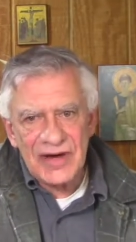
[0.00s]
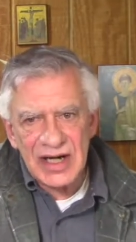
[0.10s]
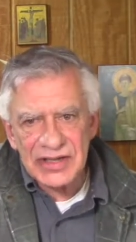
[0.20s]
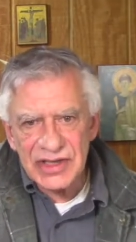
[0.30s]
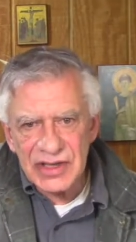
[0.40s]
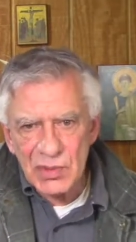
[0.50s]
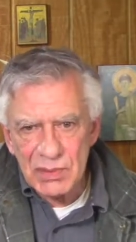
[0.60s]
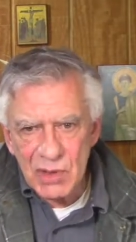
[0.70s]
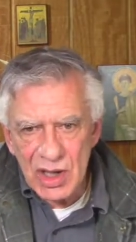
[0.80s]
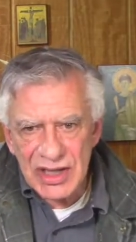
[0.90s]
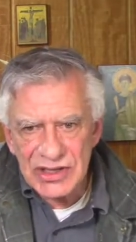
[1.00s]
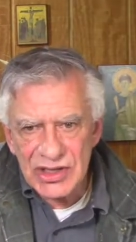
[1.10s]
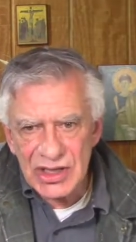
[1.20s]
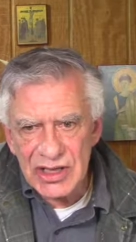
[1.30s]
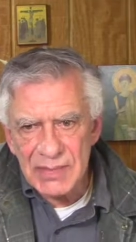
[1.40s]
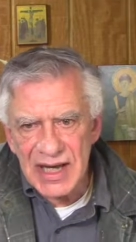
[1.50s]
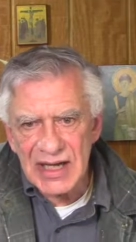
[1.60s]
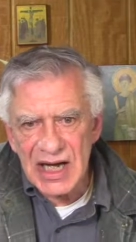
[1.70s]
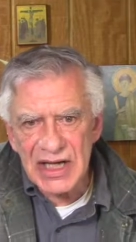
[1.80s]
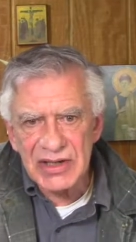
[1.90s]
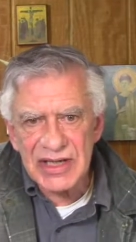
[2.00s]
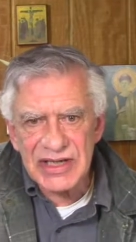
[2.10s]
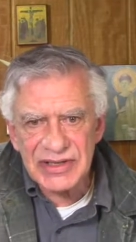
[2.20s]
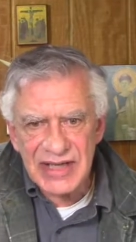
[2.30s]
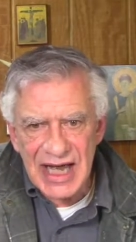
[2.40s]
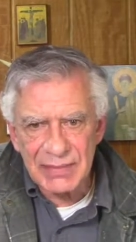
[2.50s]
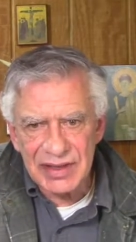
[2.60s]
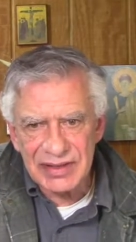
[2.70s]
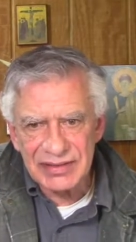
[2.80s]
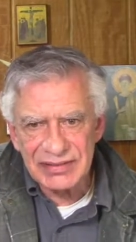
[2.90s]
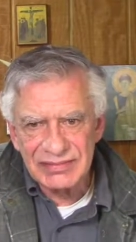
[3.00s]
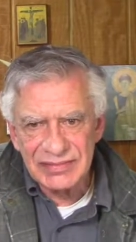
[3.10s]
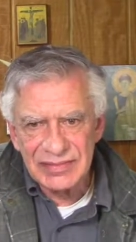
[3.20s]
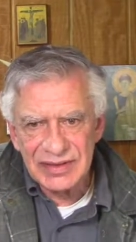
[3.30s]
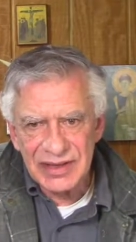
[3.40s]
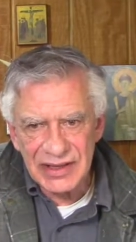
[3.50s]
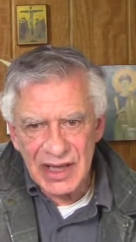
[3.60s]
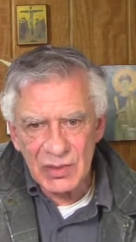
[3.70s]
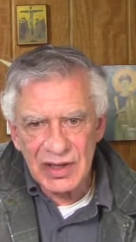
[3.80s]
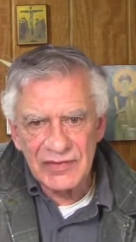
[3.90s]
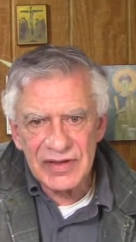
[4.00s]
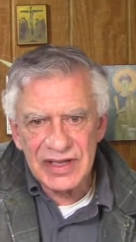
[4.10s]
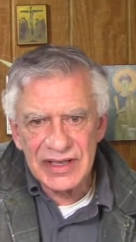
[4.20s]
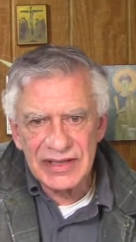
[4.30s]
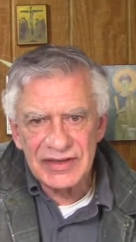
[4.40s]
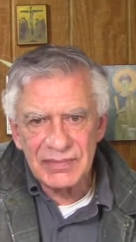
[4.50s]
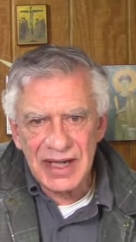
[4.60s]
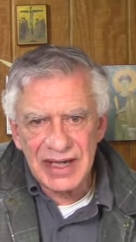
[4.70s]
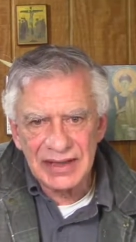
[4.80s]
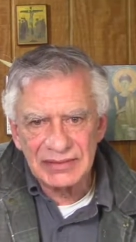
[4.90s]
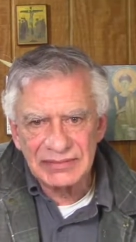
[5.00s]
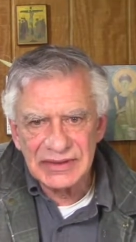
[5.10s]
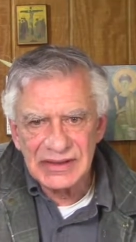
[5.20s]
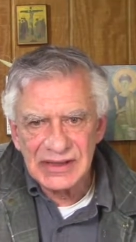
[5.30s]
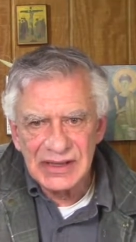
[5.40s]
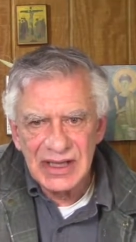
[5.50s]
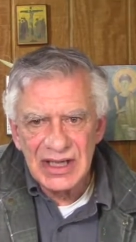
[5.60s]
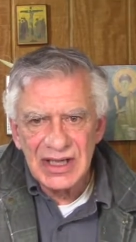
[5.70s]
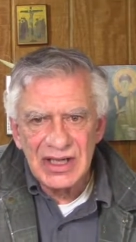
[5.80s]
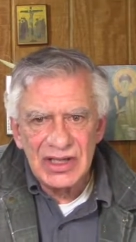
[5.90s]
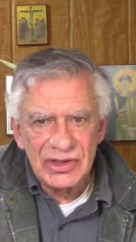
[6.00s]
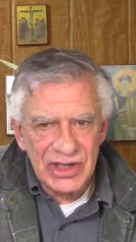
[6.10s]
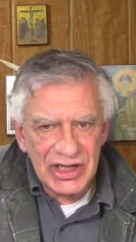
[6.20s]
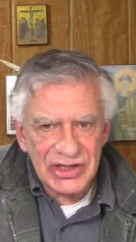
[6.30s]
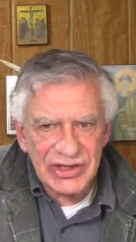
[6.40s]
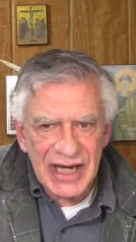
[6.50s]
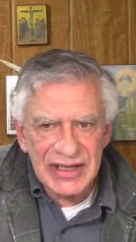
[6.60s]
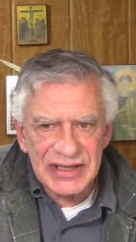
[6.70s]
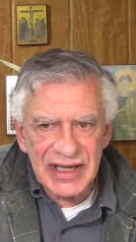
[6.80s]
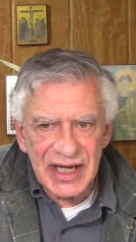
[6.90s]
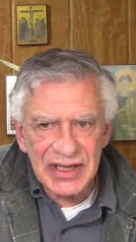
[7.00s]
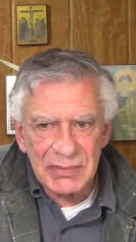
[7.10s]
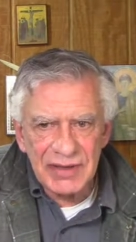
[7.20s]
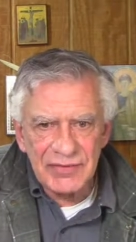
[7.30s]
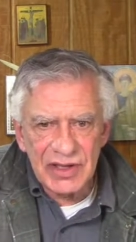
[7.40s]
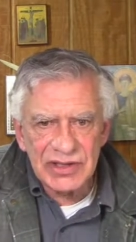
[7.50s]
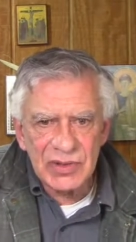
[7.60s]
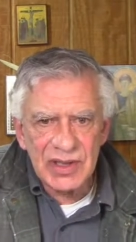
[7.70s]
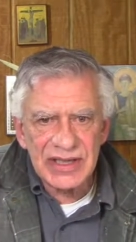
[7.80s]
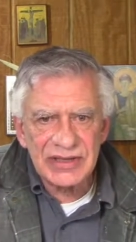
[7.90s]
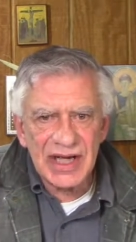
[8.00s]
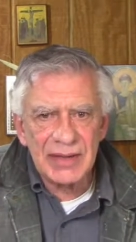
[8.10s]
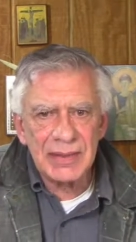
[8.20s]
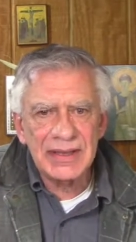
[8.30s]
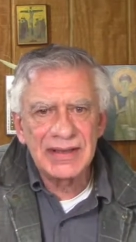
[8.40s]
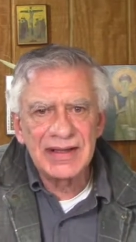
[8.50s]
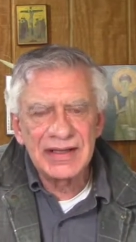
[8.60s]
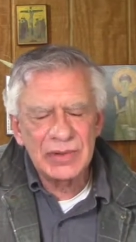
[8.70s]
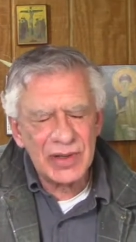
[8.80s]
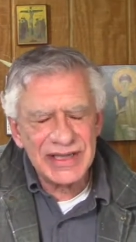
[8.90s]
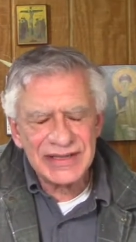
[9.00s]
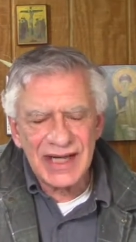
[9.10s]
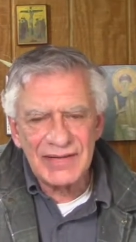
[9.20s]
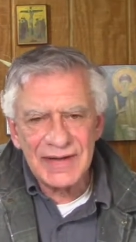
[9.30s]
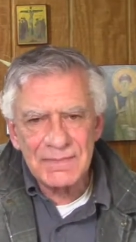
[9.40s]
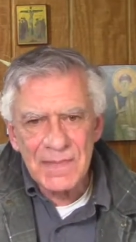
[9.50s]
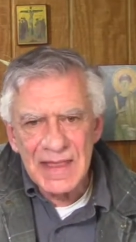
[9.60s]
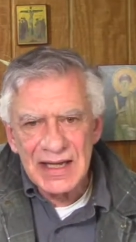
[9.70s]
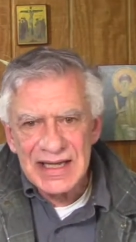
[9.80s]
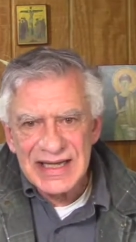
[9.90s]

The Pharisees were more concerned about honoring the Sabbath than they were for the needs of man. Jesus had to tell them in verse 27, 27